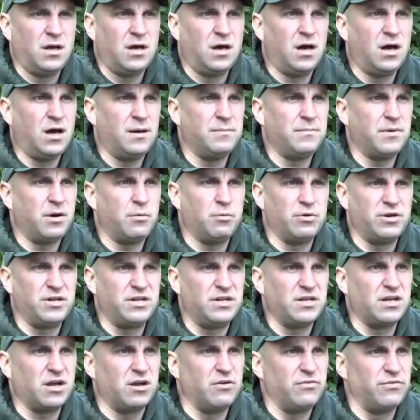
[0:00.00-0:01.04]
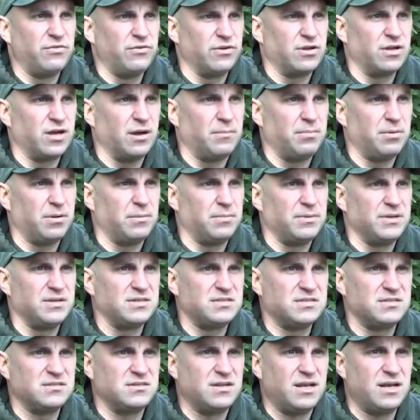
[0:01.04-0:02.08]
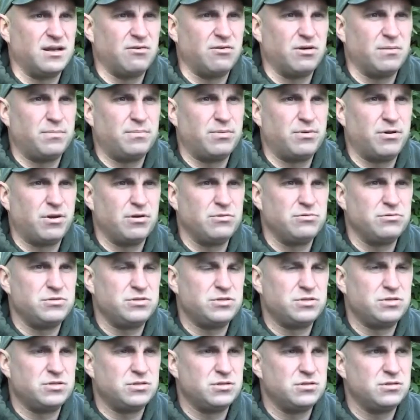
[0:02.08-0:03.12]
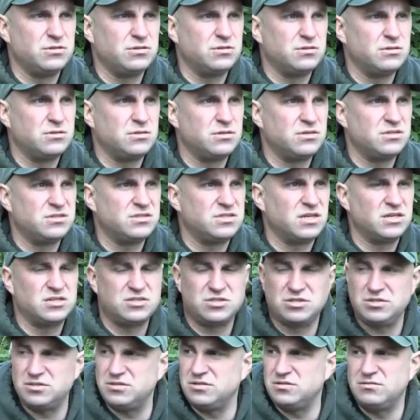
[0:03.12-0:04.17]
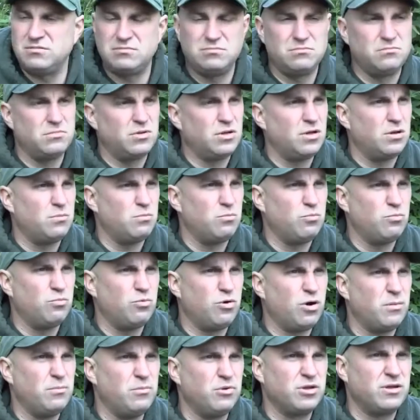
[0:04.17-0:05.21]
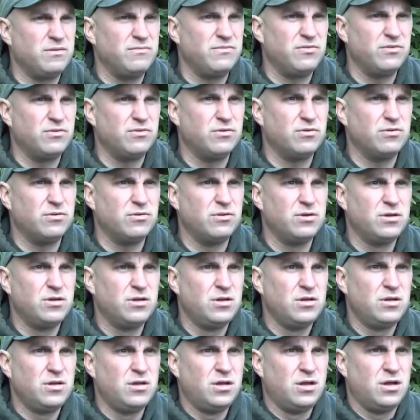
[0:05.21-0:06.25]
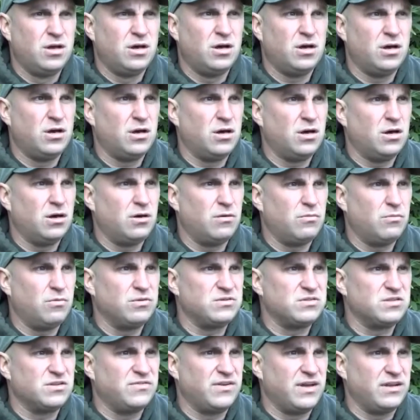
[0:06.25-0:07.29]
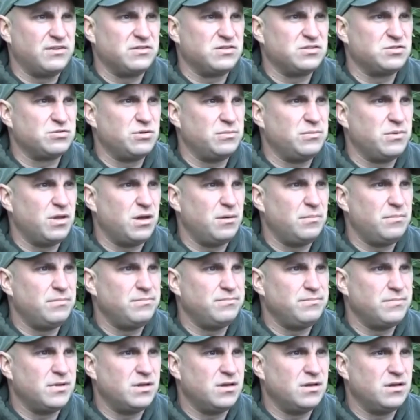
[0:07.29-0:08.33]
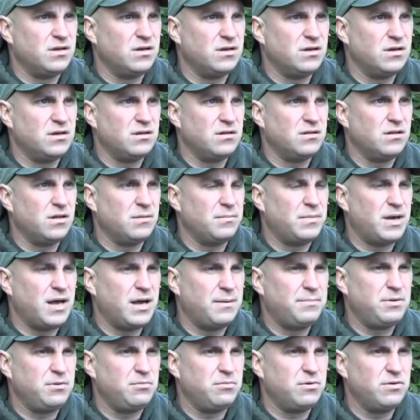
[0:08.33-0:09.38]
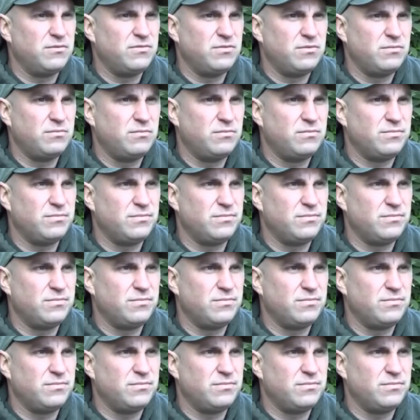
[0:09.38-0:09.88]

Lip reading: I wanted to go through a couple of bits on how I approach a session and what I'm looking for once I found the swim that I'm happy with.